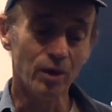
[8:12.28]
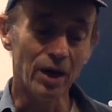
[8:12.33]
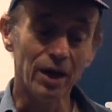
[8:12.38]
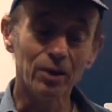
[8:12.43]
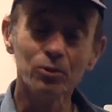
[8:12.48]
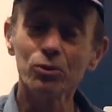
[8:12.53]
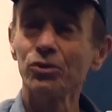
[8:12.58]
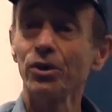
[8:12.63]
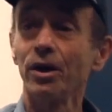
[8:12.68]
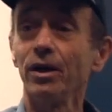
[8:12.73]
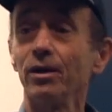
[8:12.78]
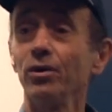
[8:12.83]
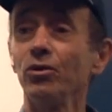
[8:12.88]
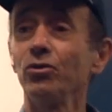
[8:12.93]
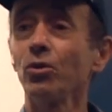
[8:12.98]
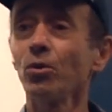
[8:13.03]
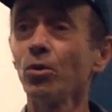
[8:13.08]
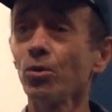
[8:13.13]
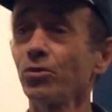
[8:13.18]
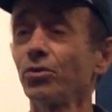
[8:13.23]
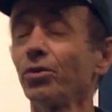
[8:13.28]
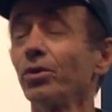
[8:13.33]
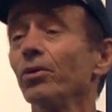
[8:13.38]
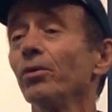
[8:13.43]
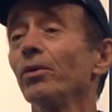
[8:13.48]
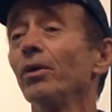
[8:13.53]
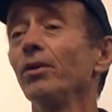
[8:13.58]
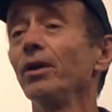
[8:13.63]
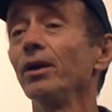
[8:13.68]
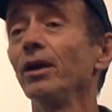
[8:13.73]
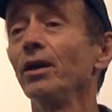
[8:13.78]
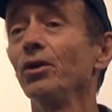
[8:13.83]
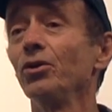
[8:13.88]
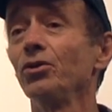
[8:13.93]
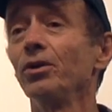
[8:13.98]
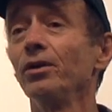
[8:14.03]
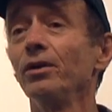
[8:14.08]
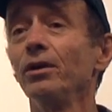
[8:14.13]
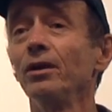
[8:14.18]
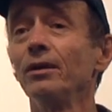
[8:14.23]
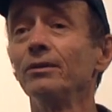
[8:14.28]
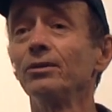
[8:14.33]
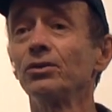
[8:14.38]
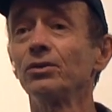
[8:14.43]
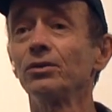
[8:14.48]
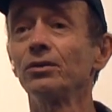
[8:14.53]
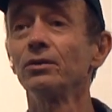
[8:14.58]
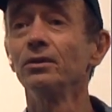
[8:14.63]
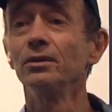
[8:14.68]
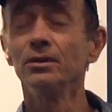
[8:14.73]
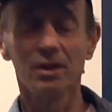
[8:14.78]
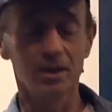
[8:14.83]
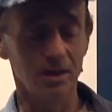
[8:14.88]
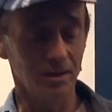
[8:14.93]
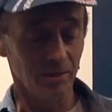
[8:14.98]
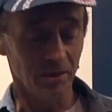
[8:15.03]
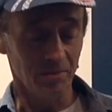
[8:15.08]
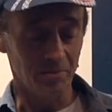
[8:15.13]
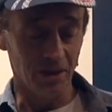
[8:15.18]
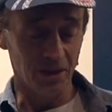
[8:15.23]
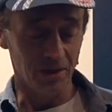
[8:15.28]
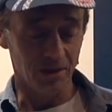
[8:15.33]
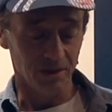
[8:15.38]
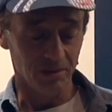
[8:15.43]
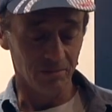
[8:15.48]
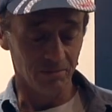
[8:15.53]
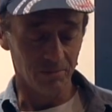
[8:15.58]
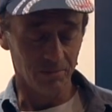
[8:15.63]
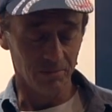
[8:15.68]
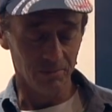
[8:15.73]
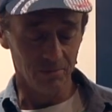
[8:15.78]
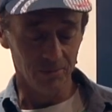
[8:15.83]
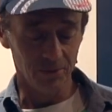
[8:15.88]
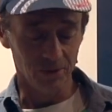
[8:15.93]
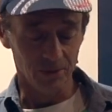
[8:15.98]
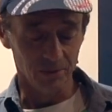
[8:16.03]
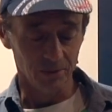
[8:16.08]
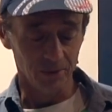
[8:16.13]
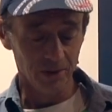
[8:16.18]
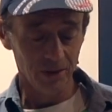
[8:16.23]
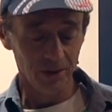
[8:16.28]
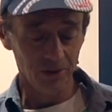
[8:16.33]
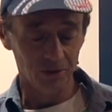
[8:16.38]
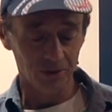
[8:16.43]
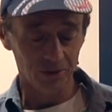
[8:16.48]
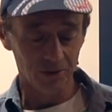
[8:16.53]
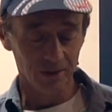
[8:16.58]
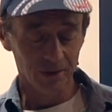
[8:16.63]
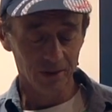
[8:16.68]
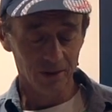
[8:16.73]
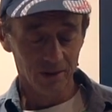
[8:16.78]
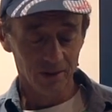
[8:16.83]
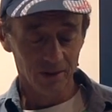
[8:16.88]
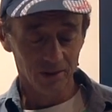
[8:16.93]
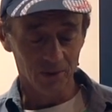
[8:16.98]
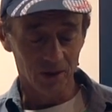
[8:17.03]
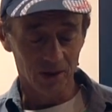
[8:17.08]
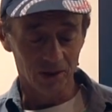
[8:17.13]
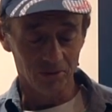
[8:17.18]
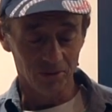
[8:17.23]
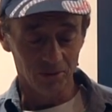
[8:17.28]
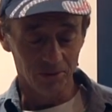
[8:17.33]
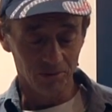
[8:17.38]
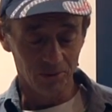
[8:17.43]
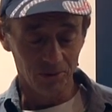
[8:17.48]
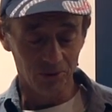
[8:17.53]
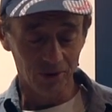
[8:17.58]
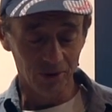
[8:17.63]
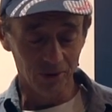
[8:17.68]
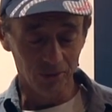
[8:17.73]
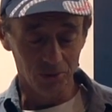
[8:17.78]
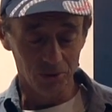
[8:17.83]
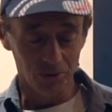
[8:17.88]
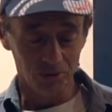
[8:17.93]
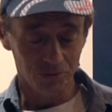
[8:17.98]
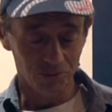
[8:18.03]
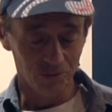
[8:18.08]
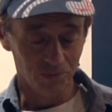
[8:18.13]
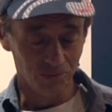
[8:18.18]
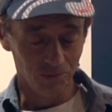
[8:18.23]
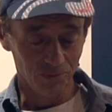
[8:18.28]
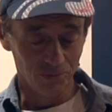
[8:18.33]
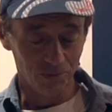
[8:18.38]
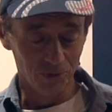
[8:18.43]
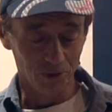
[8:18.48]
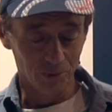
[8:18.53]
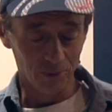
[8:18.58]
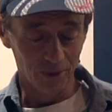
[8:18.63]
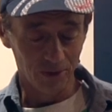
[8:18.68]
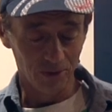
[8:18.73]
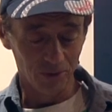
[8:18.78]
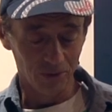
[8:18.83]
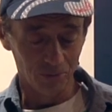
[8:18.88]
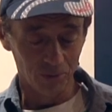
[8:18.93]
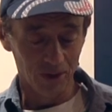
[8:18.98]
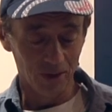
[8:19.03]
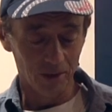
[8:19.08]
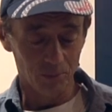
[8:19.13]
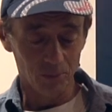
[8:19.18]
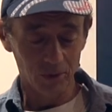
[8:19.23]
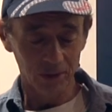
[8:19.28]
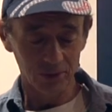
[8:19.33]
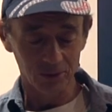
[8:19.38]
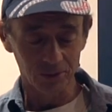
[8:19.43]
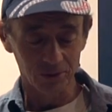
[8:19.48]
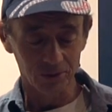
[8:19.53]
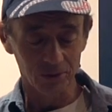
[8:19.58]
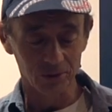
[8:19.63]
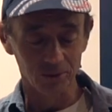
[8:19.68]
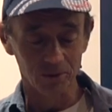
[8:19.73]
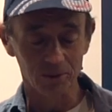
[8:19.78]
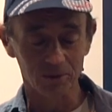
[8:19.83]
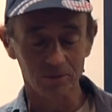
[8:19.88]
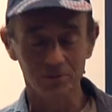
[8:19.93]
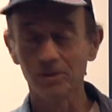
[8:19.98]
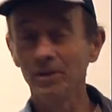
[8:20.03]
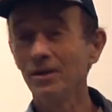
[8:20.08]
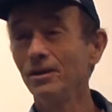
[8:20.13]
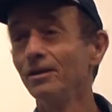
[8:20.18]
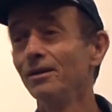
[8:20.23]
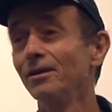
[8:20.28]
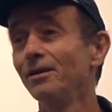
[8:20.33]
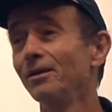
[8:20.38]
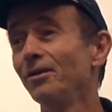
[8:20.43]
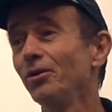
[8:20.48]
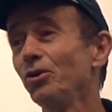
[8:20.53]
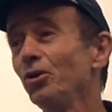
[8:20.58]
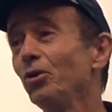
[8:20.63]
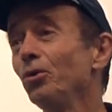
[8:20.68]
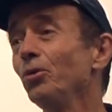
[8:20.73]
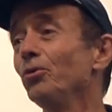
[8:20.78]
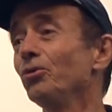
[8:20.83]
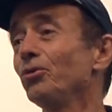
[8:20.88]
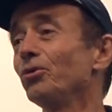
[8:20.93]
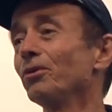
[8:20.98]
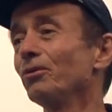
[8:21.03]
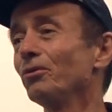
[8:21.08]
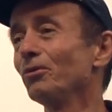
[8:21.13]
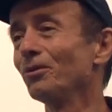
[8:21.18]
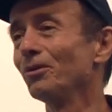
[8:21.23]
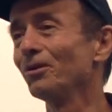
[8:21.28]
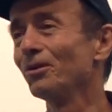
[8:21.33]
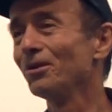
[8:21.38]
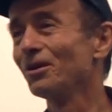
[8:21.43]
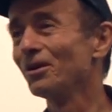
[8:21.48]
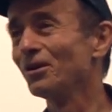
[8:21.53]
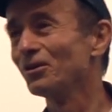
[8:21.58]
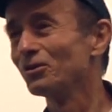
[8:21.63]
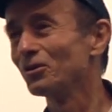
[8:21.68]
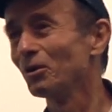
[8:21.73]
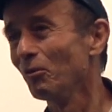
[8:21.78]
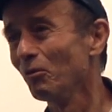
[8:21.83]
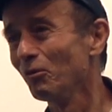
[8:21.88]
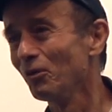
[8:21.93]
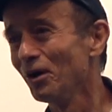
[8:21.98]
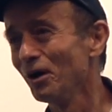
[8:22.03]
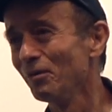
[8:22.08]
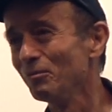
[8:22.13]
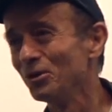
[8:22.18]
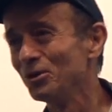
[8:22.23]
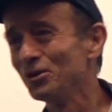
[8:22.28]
outsiders also are engaged in this. I made a list. We have a distinguished filmmakers here present who have used some of our